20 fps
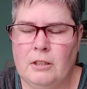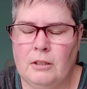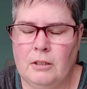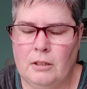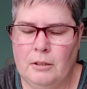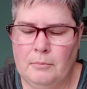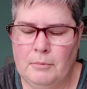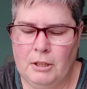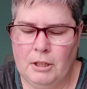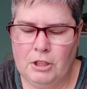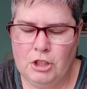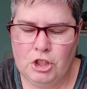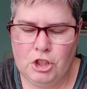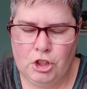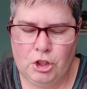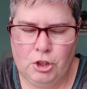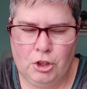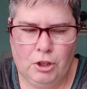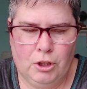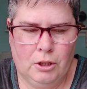I'm not
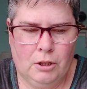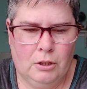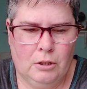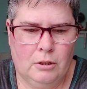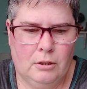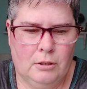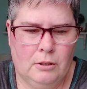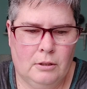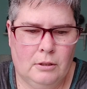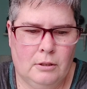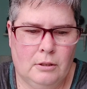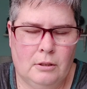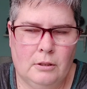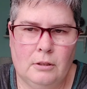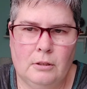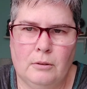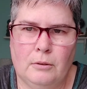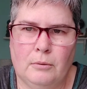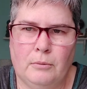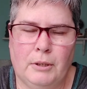sure
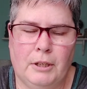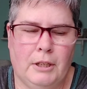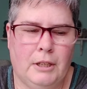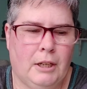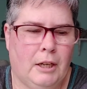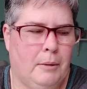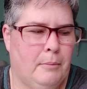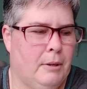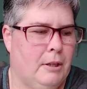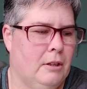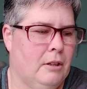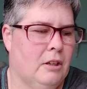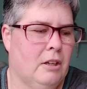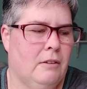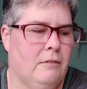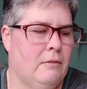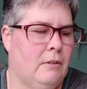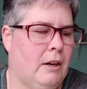when I've been looking,